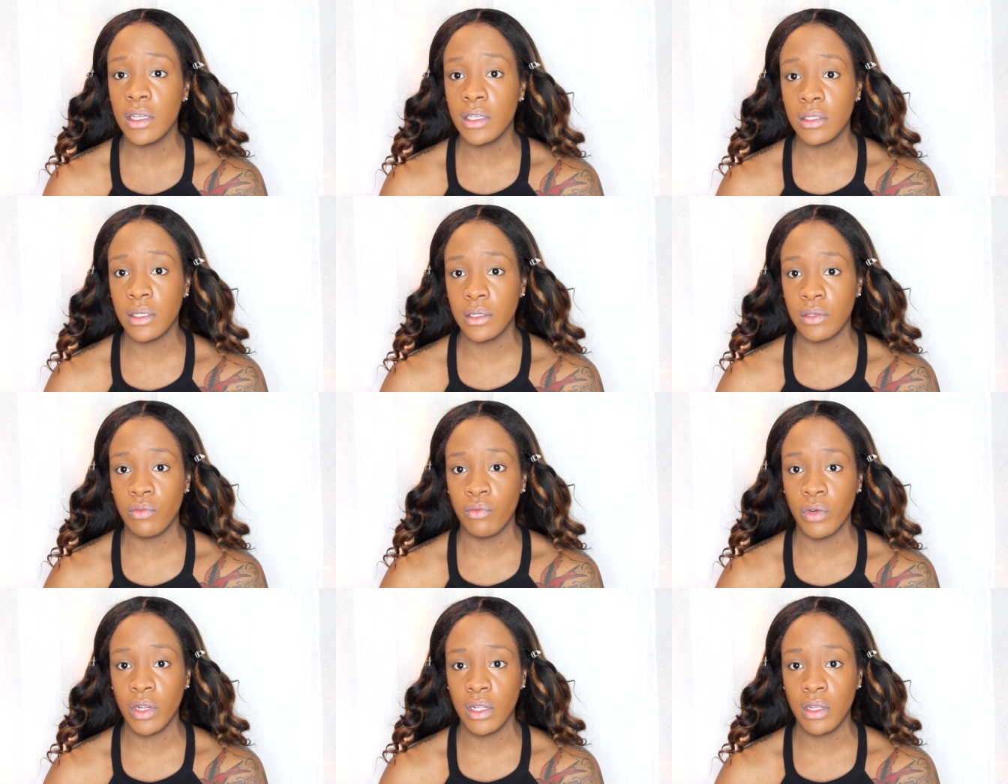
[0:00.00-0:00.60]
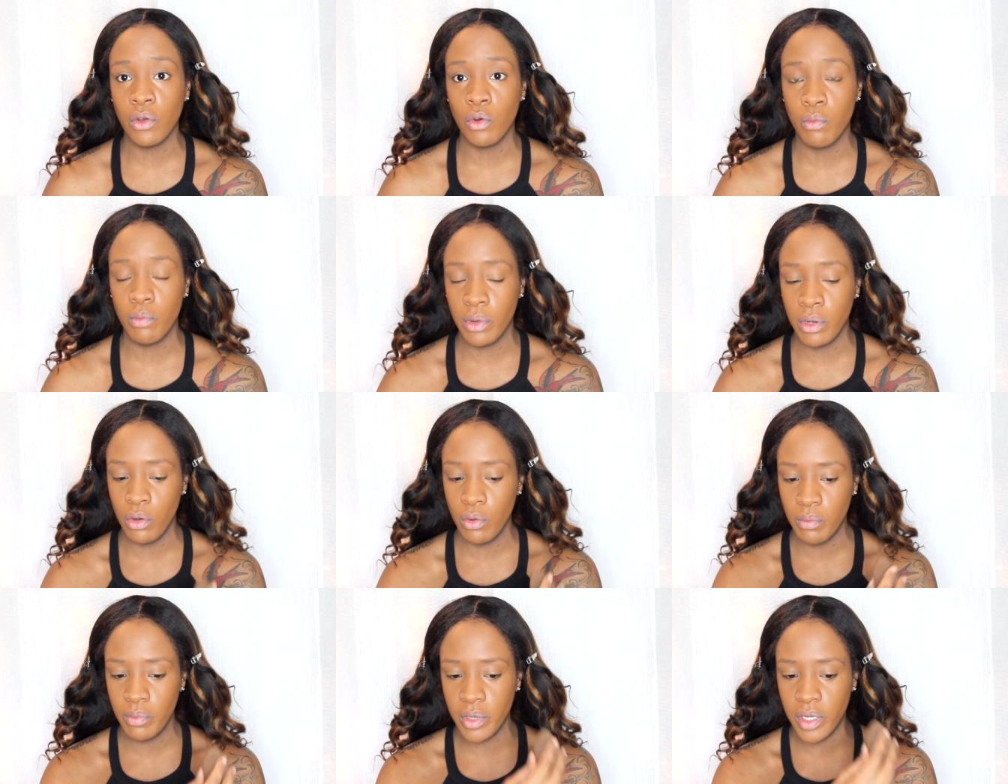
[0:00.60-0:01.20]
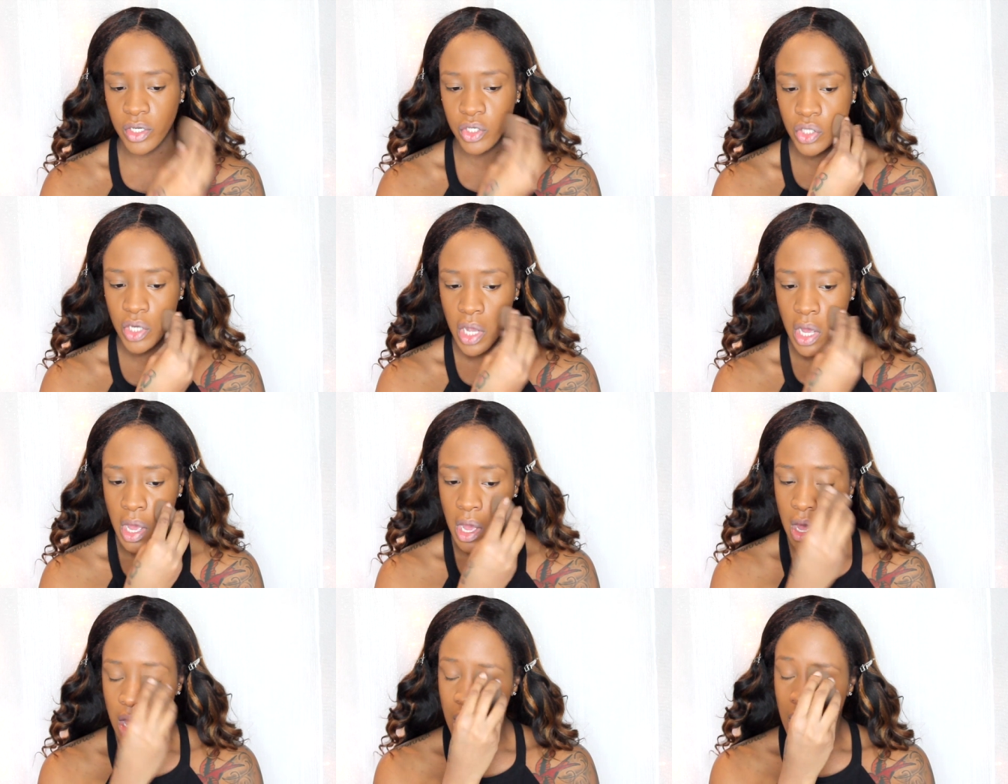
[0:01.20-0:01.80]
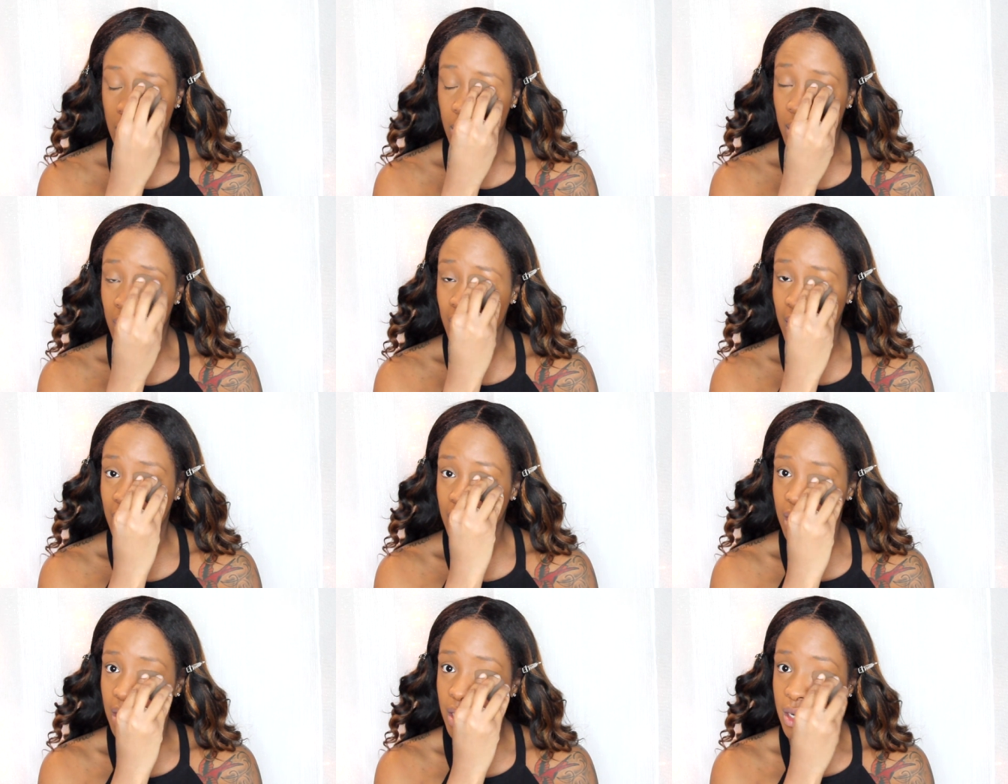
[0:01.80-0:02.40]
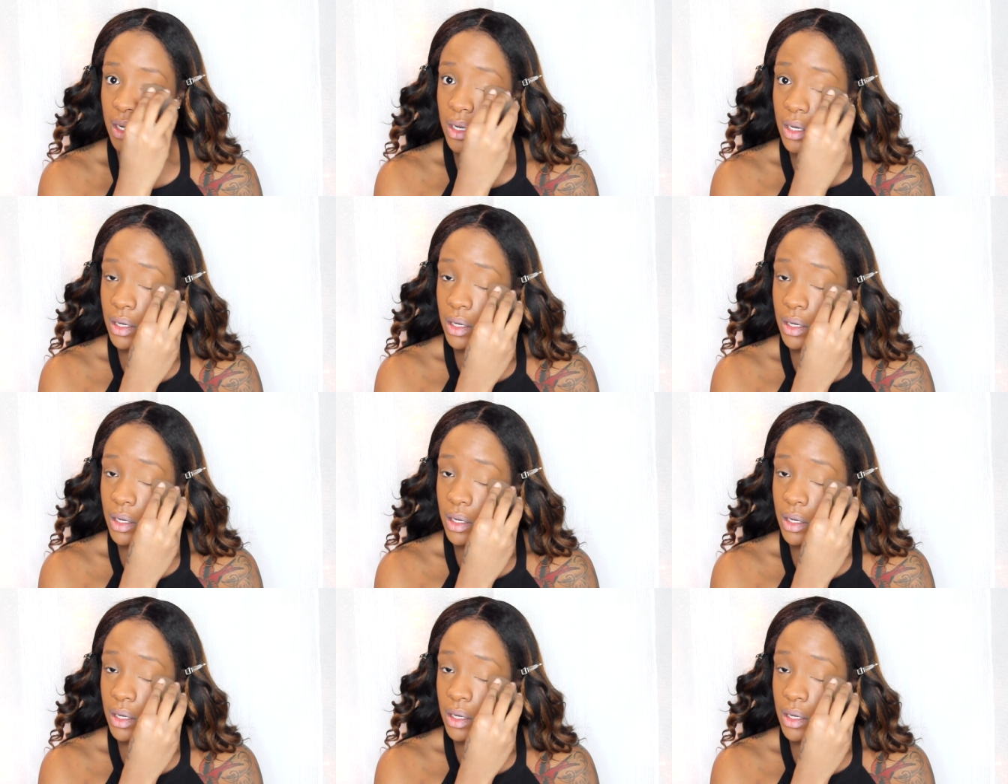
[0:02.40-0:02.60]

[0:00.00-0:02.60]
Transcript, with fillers: This is really Oompa Loompish. But